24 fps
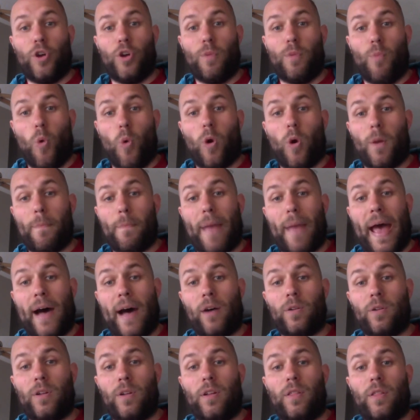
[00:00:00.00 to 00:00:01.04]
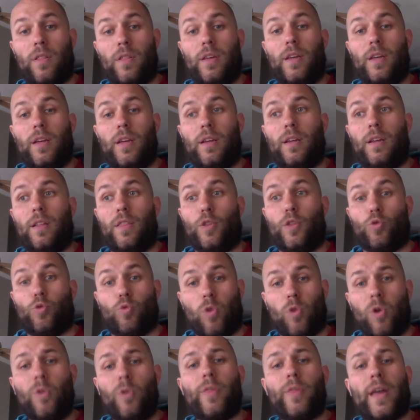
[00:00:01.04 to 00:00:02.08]
more about the
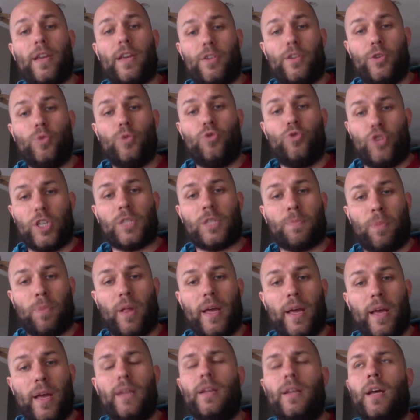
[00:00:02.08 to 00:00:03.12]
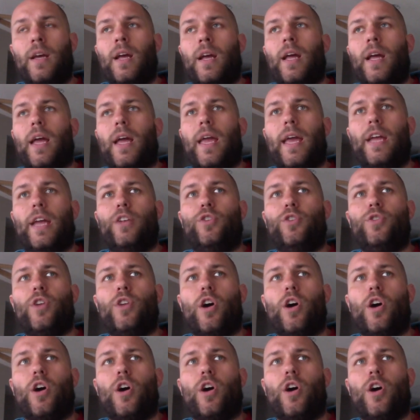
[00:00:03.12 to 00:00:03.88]
role that you just played, and